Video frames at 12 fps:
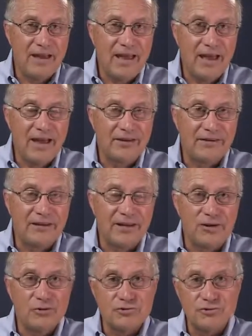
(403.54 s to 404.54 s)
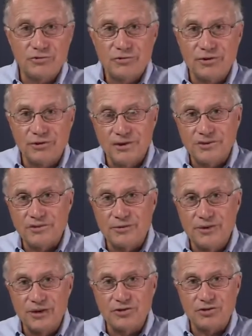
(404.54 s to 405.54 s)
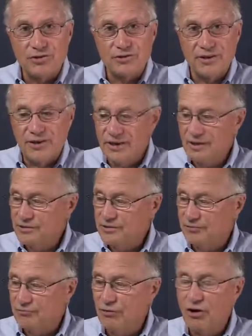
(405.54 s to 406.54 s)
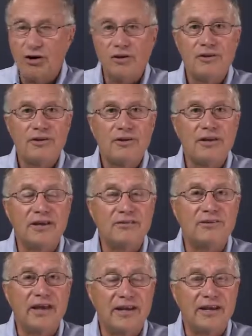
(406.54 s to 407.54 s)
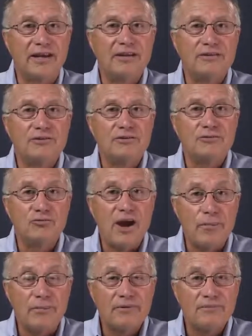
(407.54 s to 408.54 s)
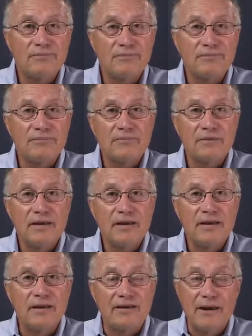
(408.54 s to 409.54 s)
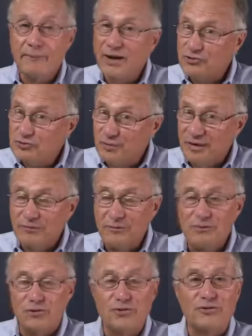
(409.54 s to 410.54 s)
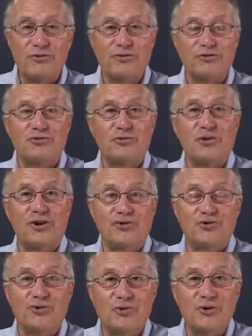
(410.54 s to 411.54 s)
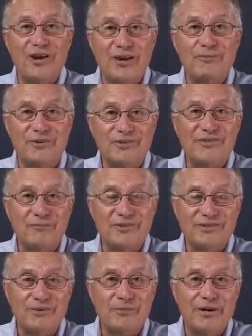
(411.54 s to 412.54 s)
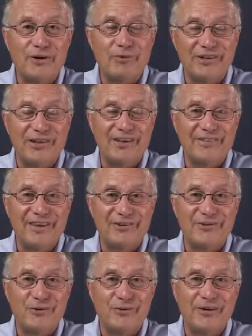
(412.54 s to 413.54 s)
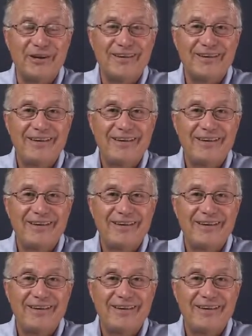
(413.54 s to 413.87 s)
and he goes through the list to make sure that he doesn't fall into any trap. I'm not sure that the story is true or not, but somebody relayed that to me.